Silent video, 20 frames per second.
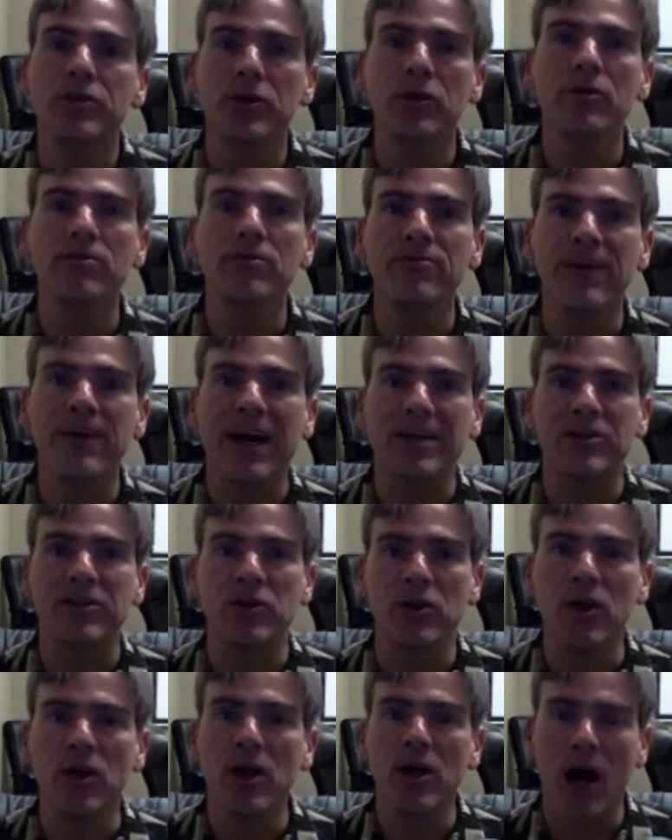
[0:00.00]
new
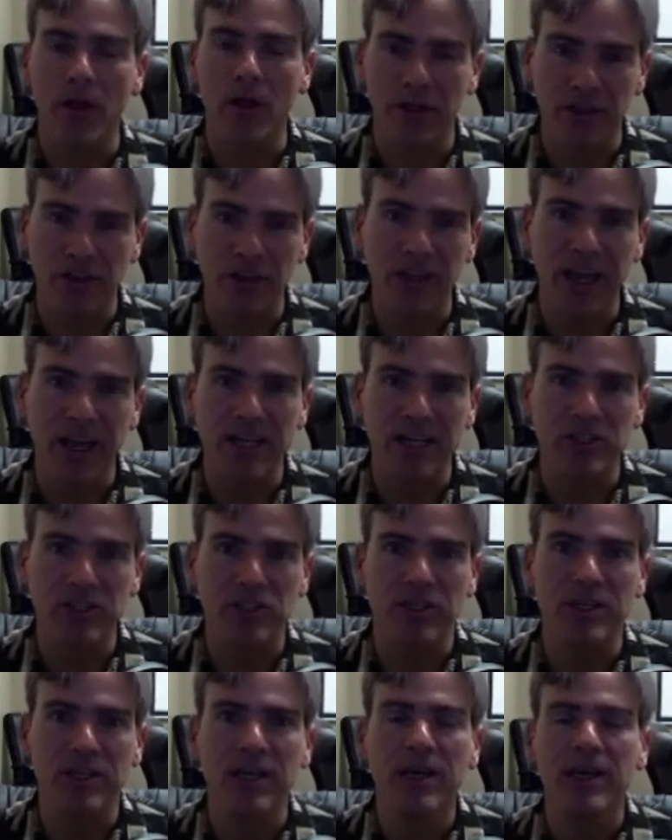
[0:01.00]
two-factor
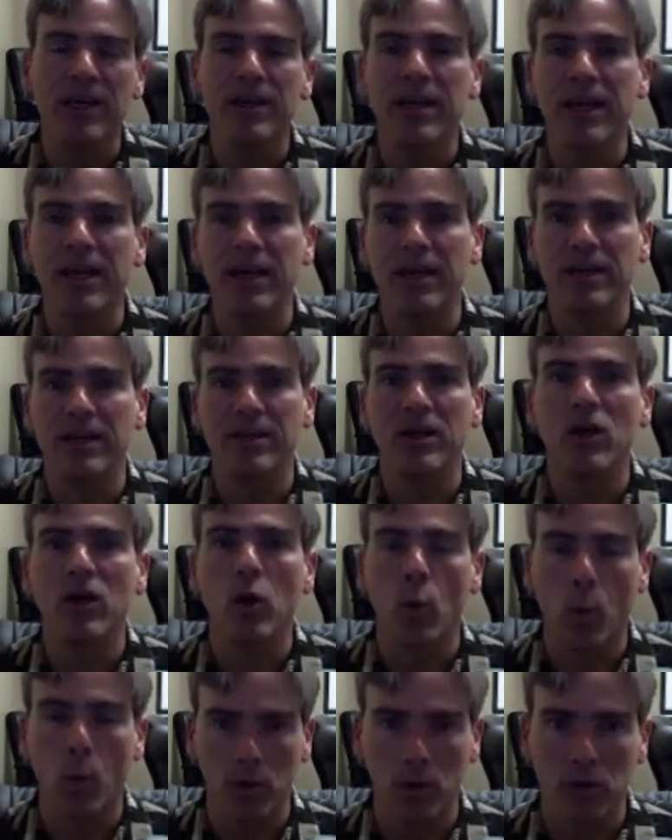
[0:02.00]
authentication
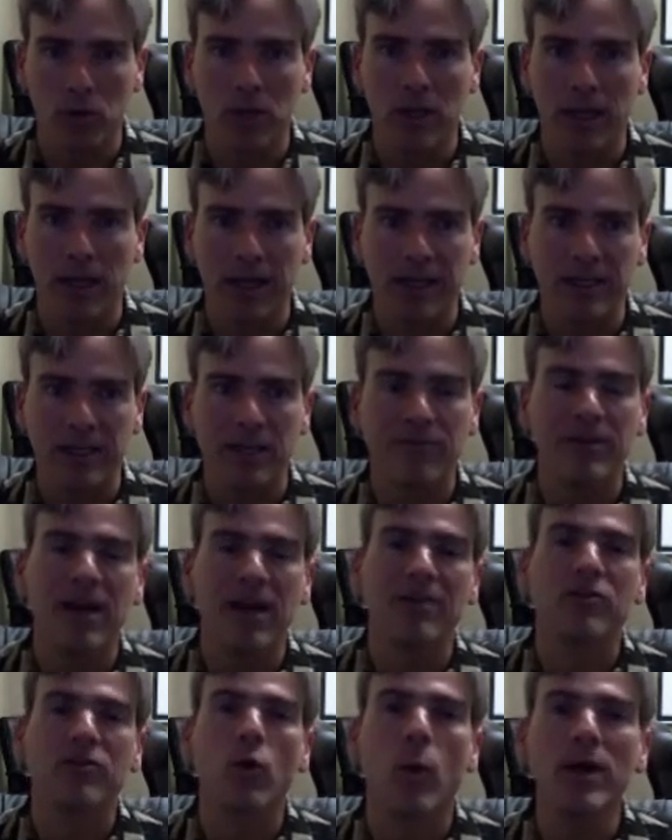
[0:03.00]
in
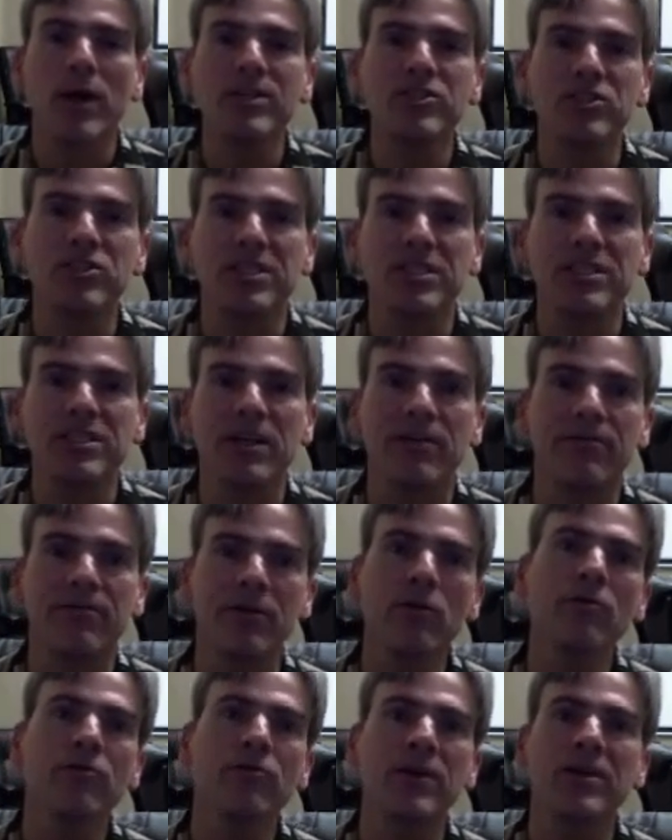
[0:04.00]
WorlClient. If you have
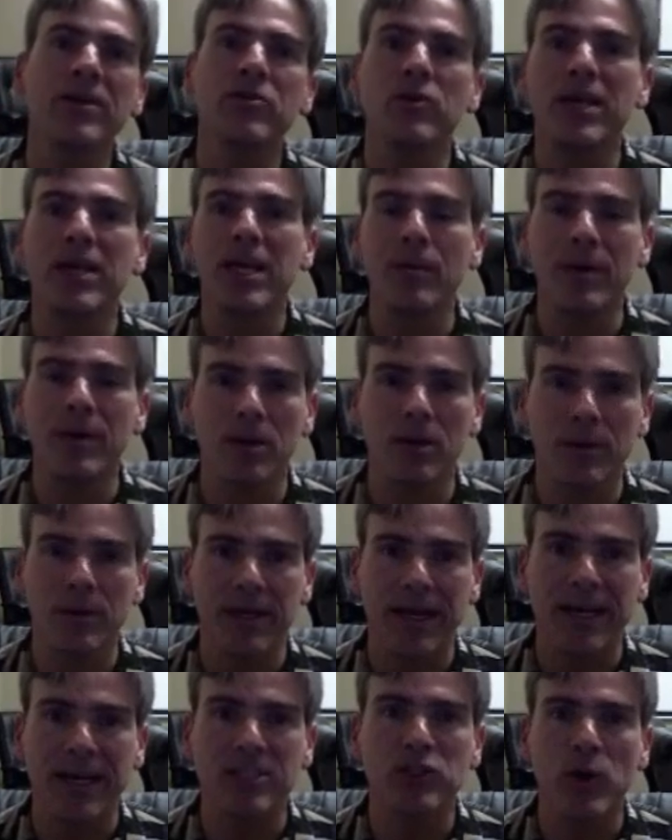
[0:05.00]
questions, feel free to
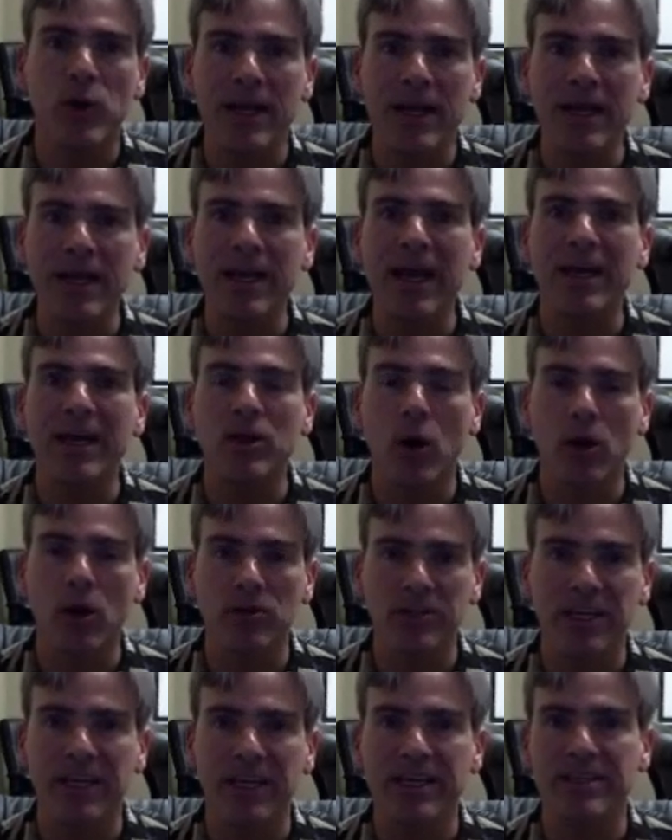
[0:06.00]
email me at
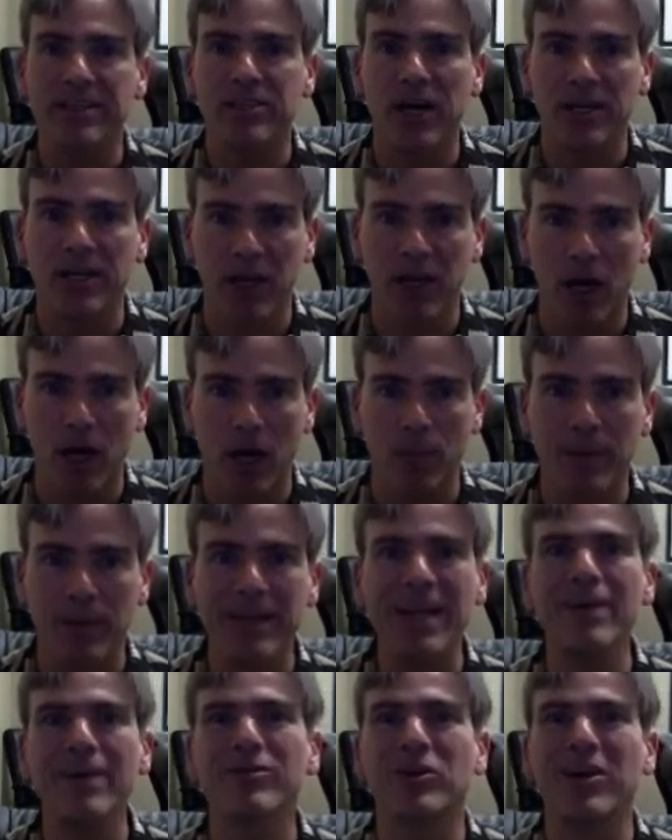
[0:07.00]

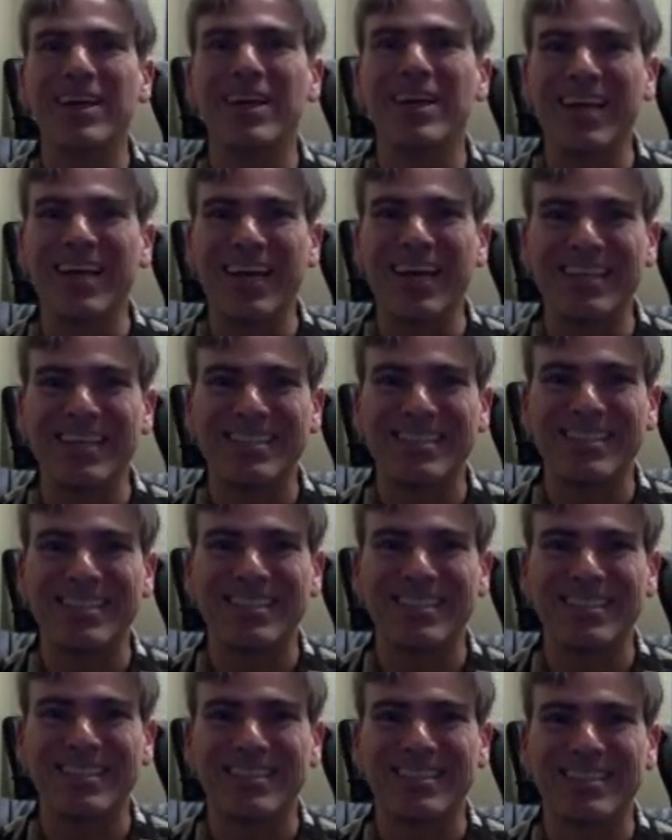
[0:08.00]
training@altn.com, and have a great
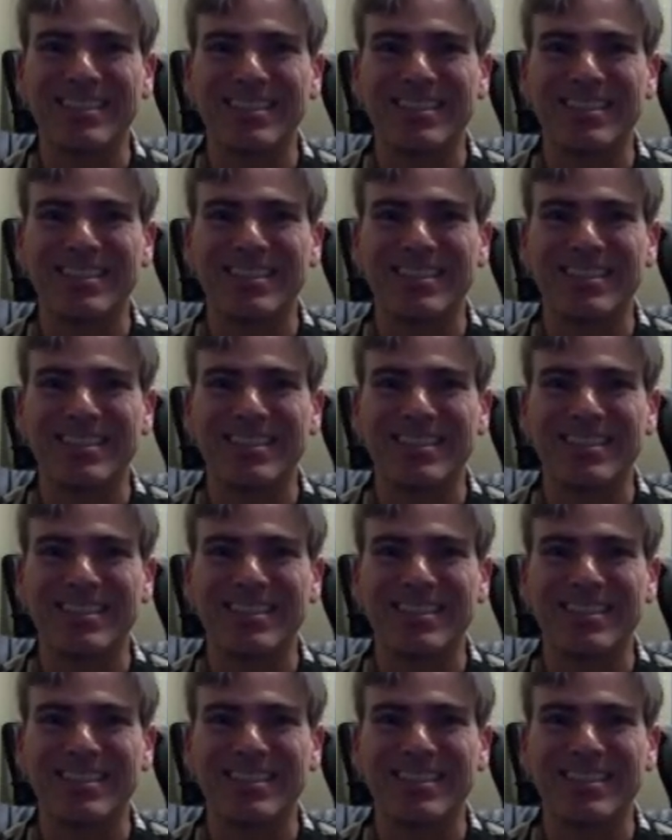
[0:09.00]
day.